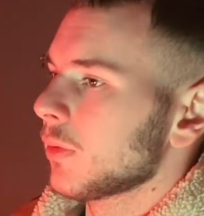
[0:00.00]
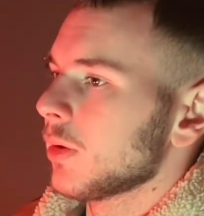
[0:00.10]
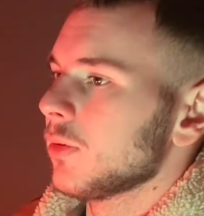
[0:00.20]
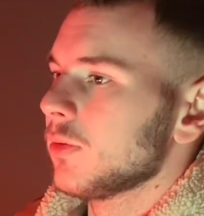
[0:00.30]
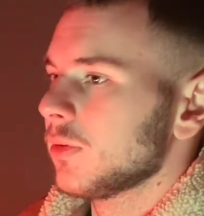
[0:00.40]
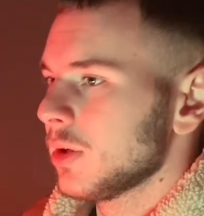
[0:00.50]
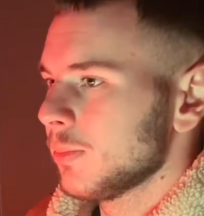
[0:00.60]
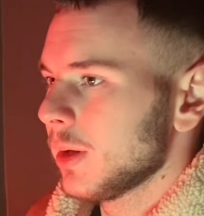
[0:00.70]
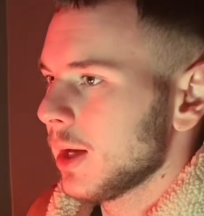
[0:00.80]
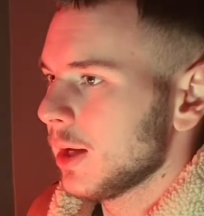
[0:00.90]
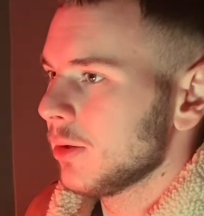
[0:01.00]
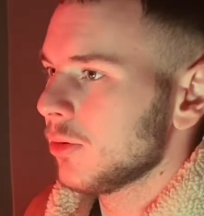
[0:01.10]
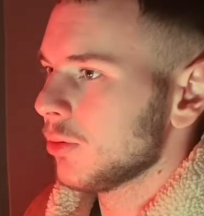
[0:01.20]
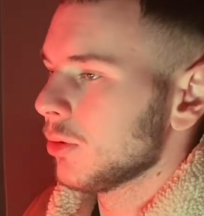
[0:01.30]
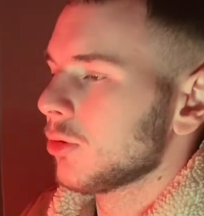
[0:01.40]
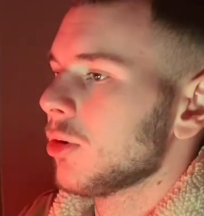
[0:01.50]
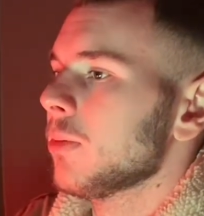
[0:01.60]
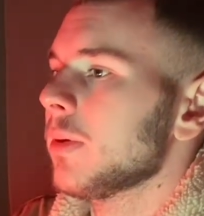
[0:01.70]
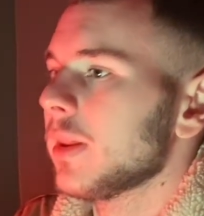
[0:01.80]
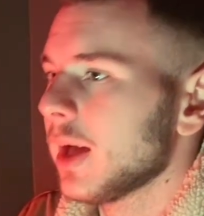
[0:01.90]
Skip ahead to
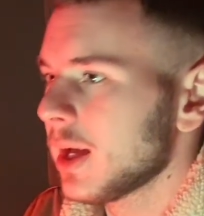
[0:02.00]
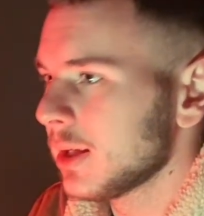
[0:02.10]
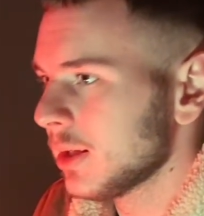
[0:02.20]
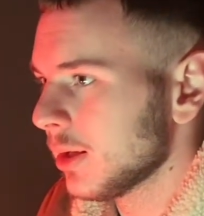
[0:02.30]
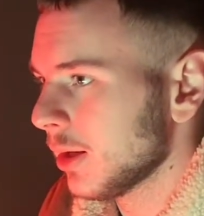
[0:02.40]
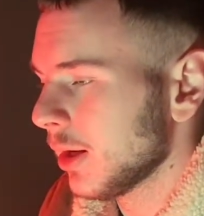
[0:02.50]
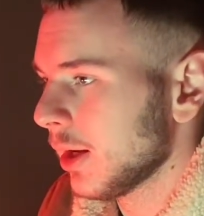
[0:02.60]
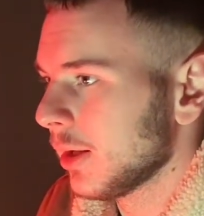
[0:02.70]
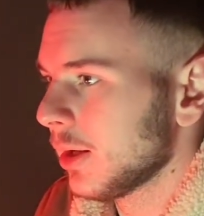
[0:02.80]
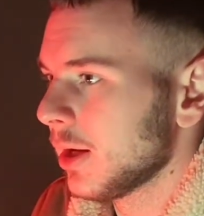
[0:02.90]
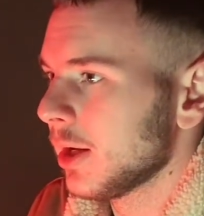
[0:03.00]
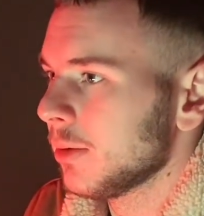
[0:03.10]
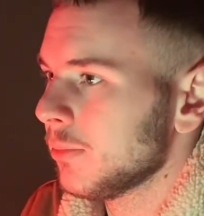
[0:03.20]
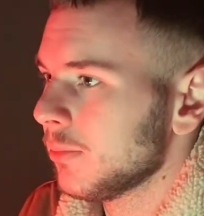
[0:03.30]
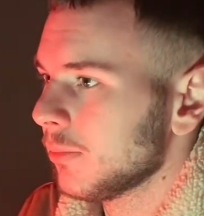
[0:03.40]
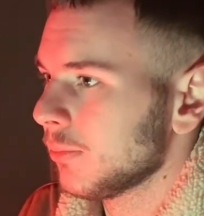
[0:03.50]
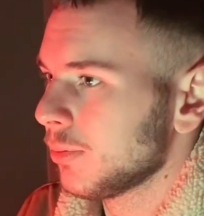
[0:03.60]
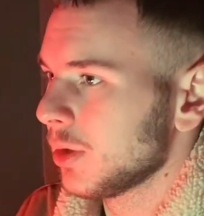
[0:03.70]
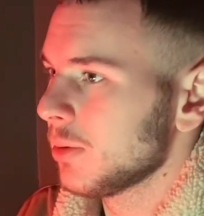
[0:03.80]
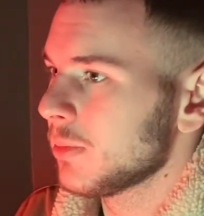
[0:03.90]
October that year, and I had
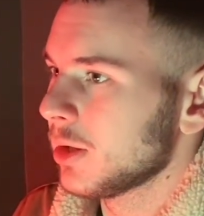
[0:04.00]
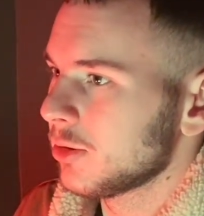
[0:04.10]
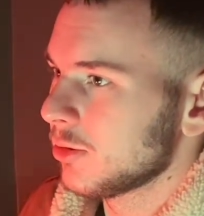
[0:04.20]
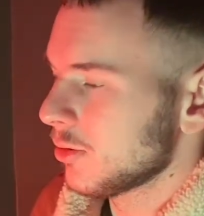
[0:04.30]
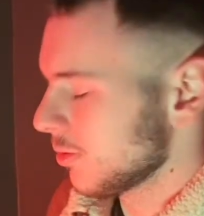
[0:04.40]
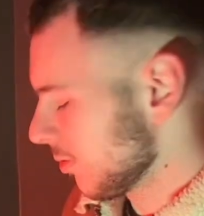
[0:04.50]
pretty much